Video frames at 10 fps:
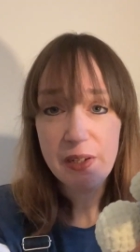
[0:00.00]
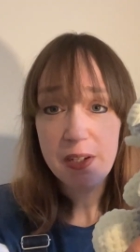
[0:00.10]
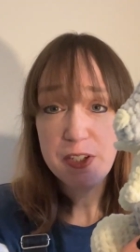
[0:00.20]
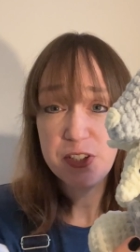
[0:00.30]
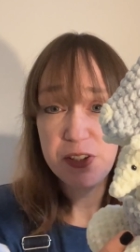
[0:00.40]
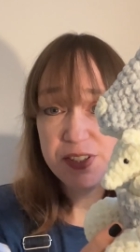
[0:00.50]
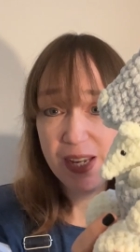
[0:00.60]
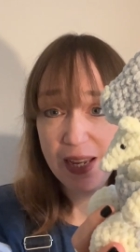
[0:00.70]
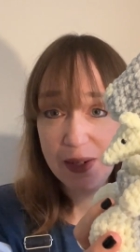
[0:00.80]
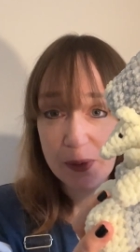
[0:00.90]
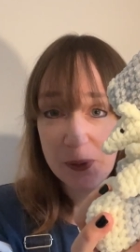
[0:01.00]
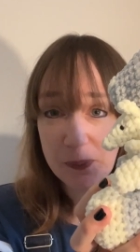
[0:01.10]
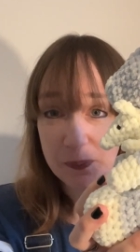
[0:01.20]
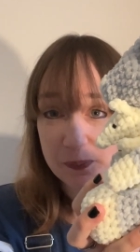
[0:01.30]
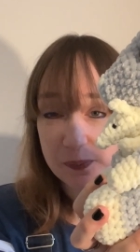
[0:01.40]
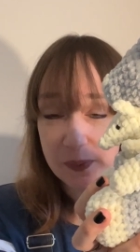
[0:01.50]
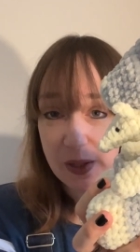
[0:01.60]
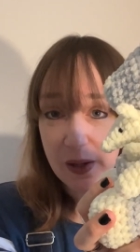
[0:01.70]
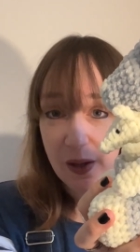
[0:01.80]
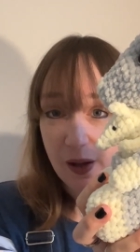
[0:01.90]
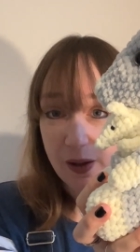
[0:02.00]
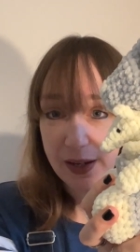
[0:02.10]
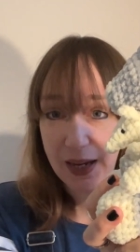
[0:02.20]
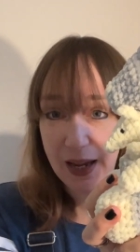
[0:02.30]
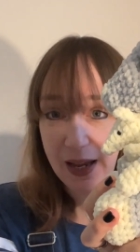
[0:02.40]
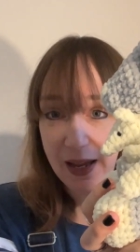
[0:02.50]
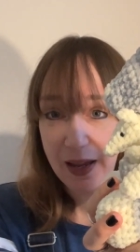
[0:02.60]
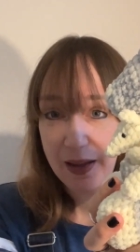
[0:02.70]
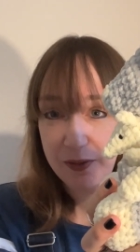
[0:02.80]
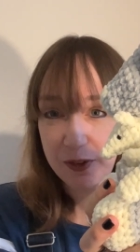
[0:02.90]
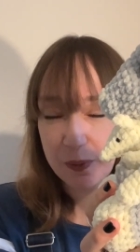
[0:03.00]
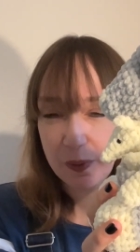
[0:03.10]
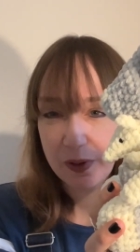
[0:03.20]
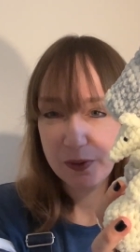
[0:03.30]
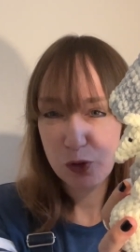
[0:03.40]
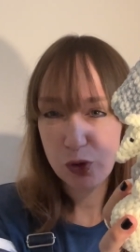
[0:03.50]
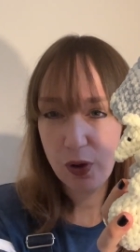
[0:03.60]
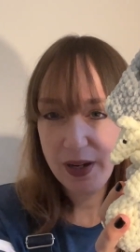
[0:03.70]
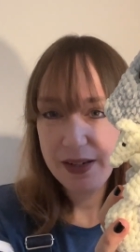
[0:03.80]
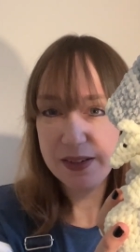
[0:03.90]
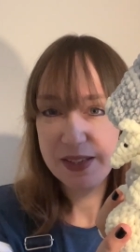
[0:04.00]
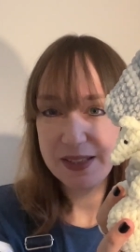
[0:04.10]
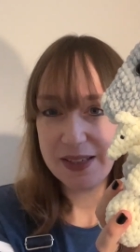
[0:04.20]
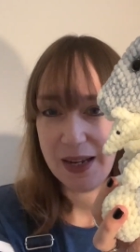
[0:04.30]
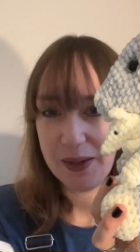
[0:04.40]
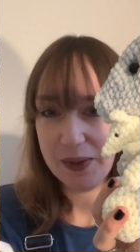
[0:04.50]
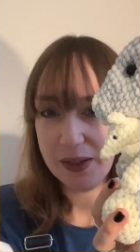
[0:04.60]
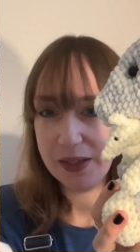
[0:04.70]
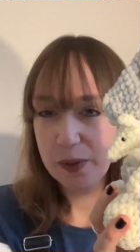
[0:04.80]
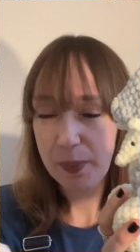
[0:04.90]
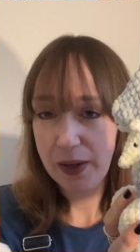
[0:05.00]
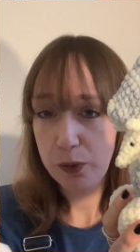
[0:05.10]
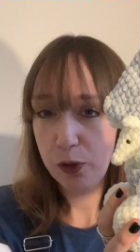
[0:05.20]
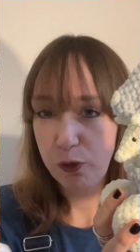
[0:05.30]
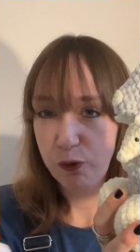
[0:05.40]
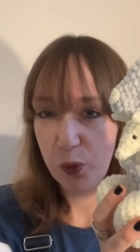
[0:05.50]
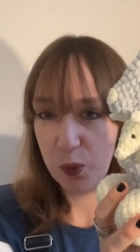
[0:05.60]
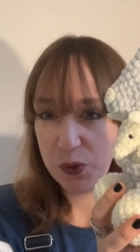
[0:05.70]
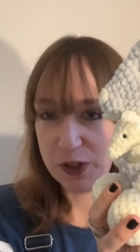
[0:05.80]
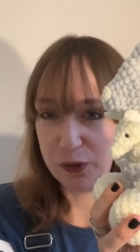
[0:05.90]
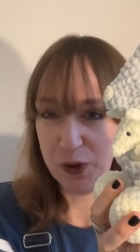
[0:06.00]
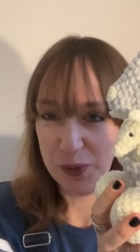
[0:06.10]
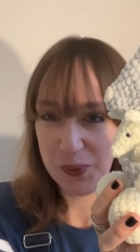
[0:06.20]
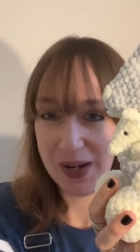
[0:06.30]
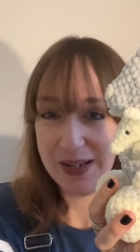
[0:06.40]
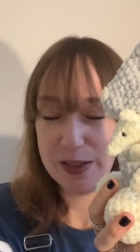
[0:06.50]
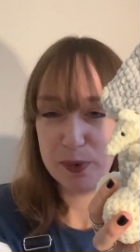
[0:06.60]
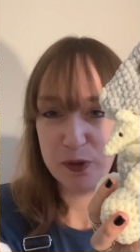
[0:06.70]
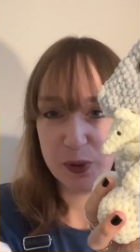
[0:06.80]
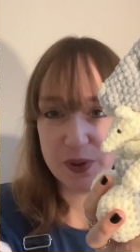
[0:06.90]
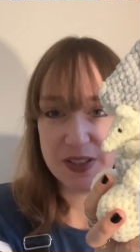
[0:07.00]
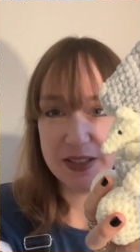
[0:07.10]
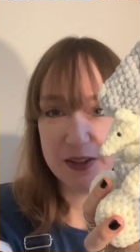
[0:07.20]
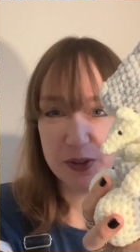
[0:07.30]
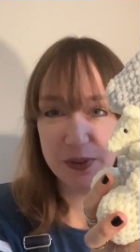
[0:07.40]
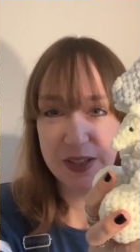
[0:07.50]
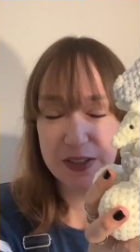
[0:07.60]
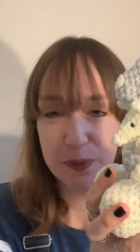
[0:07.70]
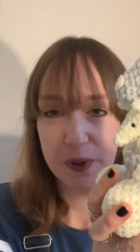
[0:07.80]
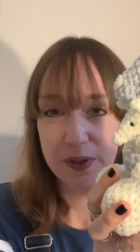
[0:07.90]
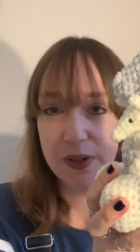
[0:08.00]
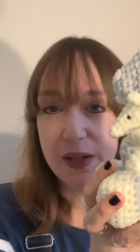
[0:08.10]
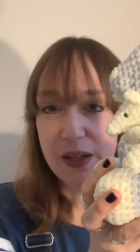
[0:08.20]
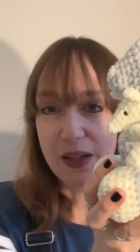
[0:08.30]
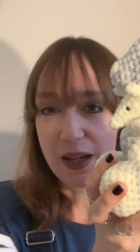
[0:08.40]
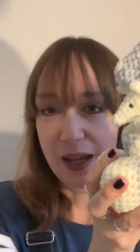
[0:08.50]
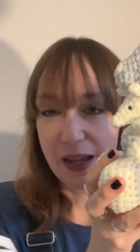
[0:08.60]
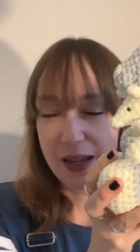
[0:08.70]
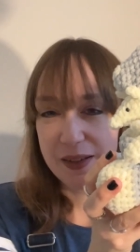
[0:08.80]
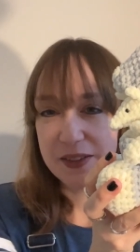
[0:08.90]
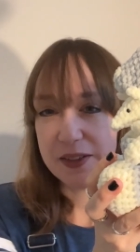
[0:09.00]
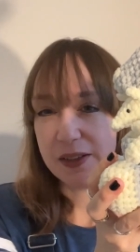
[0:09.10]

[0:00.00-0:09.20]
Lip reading: So the tail, I had tried this tail in about 4 different ways before I set on this one, and